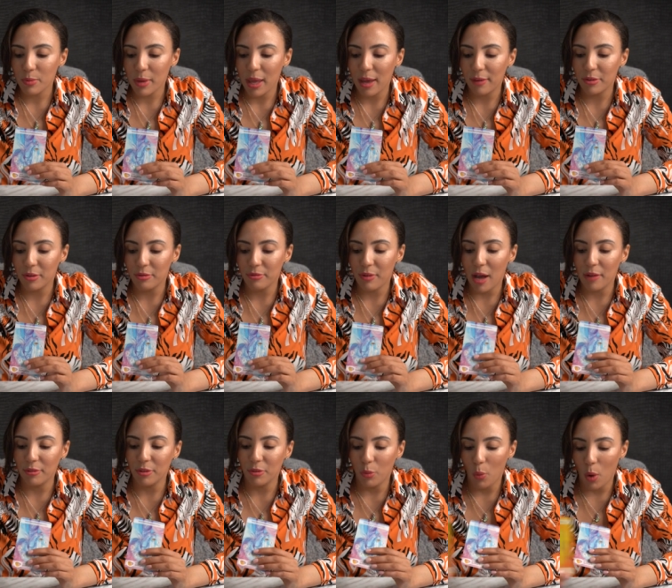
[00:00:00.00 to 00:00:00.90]
We have the
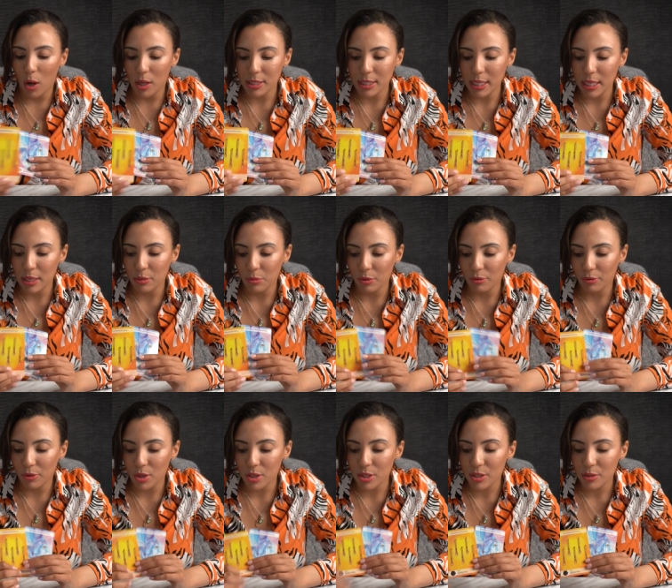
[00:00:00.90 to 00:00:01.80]
Five of Wands in
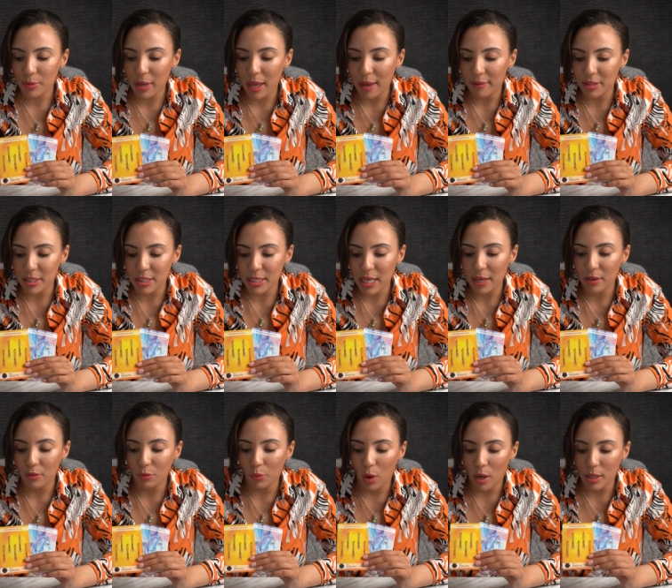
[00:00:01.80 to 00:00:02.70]
reverse. We have the
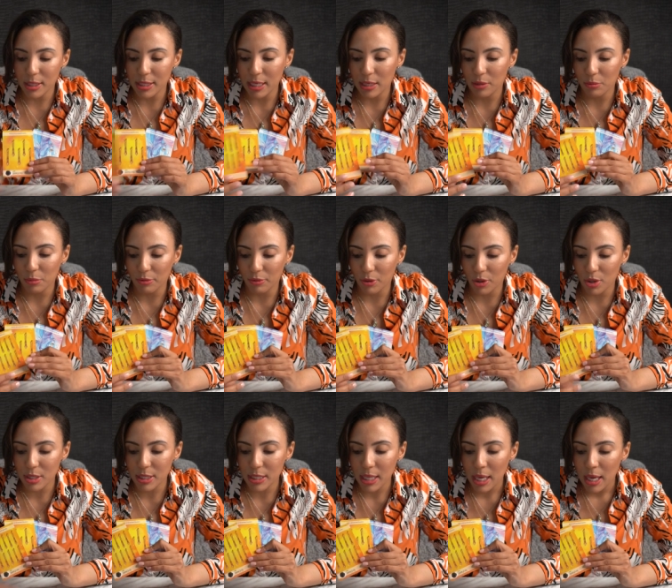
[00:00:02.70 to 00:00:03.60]
Ten of Wands in
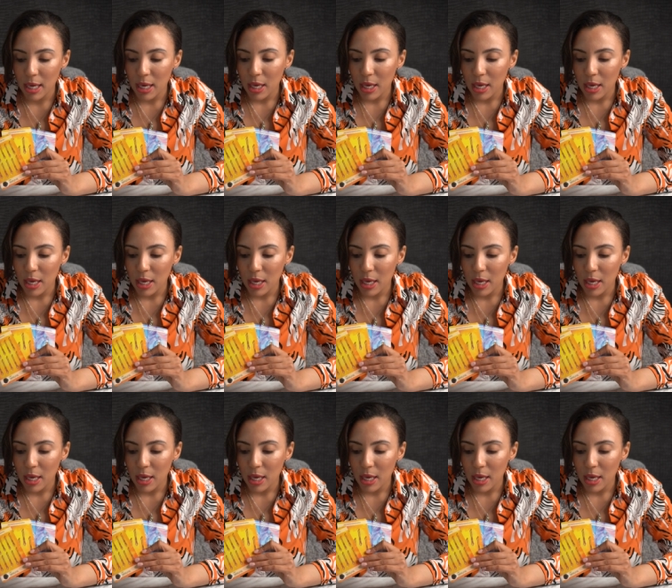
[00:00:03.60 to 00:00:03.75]
reverse.